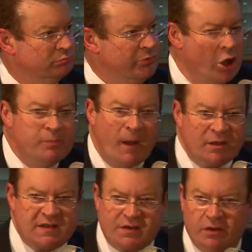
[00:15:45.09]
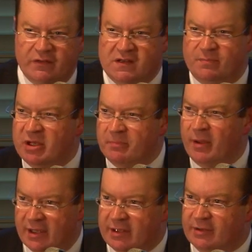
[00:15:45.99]
No public servants being
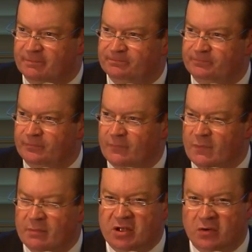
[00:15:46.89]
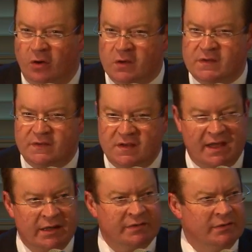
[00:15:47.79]
paid because the
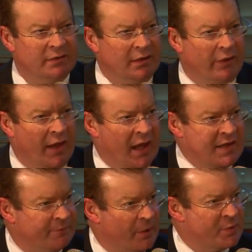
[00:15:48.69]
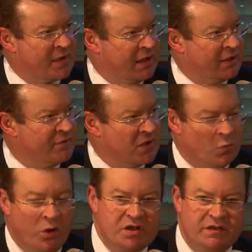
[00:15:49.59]
Senate and the House of Representatives in
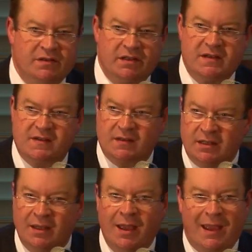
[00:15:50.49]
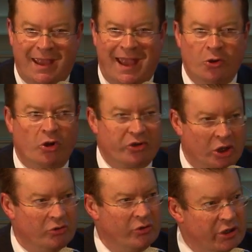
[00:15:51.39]
Washington, DC cannot
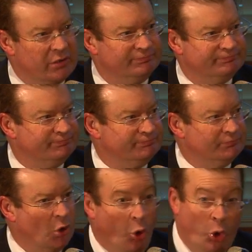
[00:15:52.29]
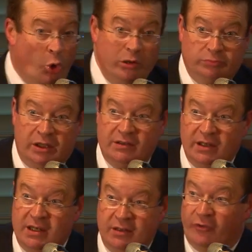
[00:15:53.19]
agree. Or
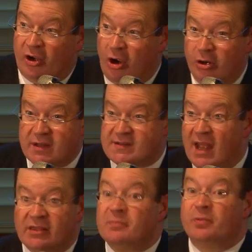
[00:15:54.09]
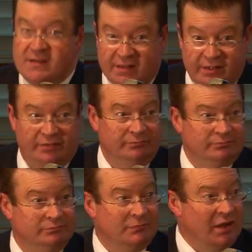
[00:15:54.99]
indeed the Congress and the President
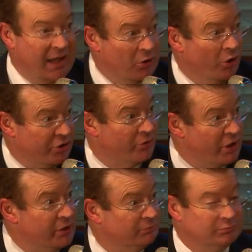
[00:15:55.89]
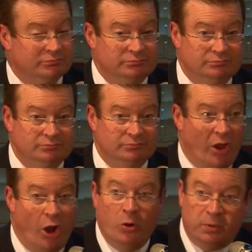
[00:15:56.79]
cannot agree.
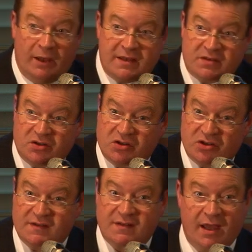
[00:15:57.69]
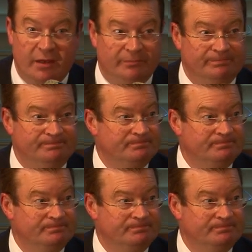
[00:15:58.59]
The whole place just shuts down.